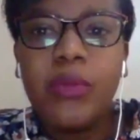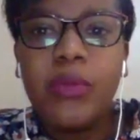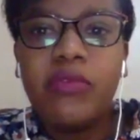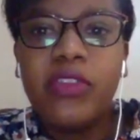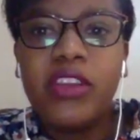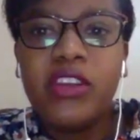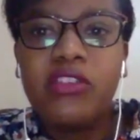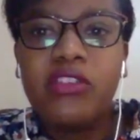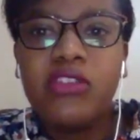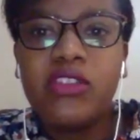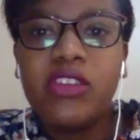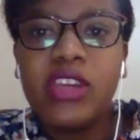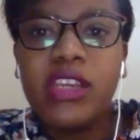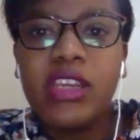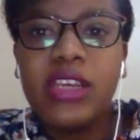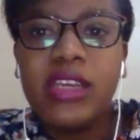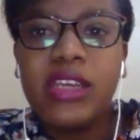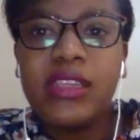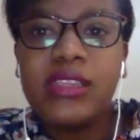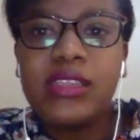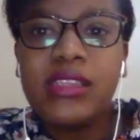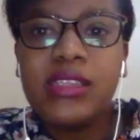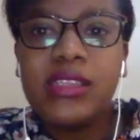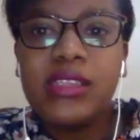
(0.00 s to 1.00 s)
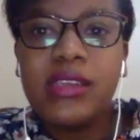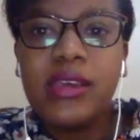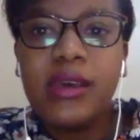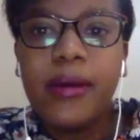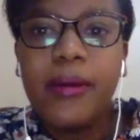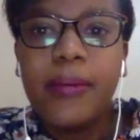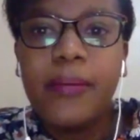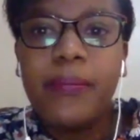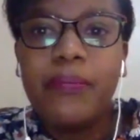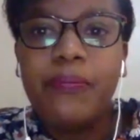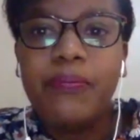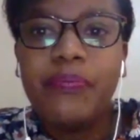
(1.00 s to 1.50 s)
of the triggers
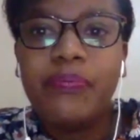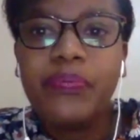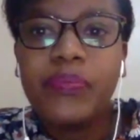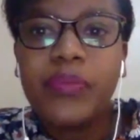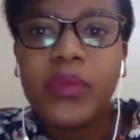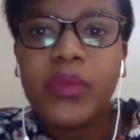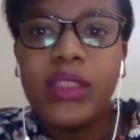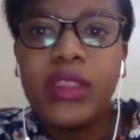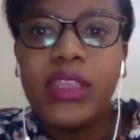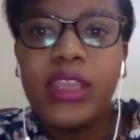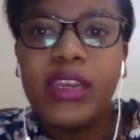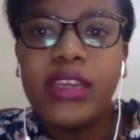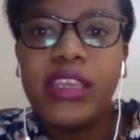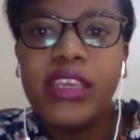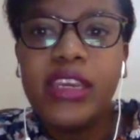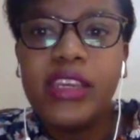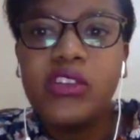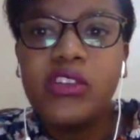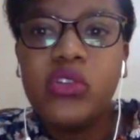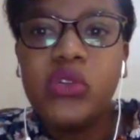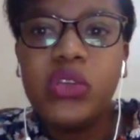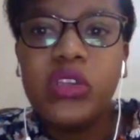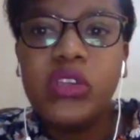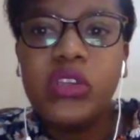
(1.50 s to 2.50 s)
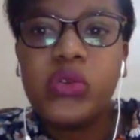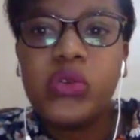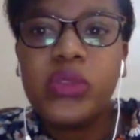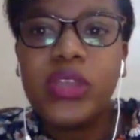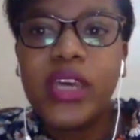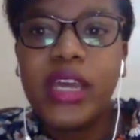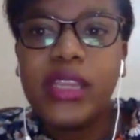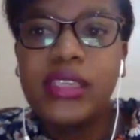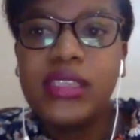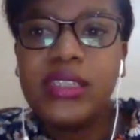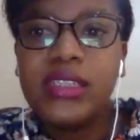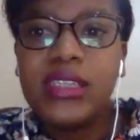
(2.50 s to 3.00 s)
that get you into
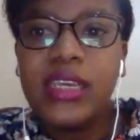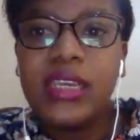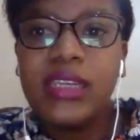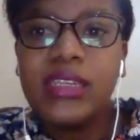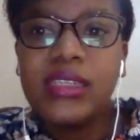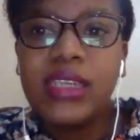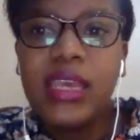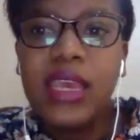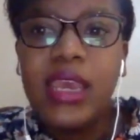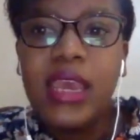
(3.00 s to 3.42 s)
that state.